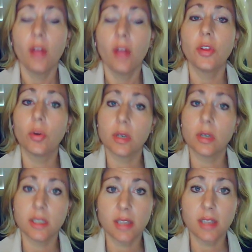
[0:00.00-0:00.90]
the court
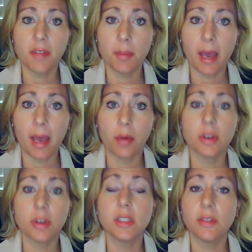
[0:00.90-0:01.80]
does have the power
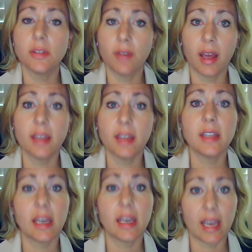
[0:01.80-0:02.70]
to divide
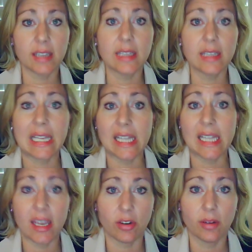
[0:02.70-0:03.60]
that asset
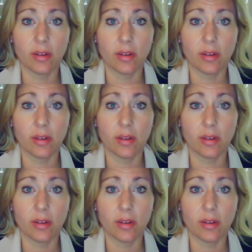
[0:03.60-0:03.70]
later.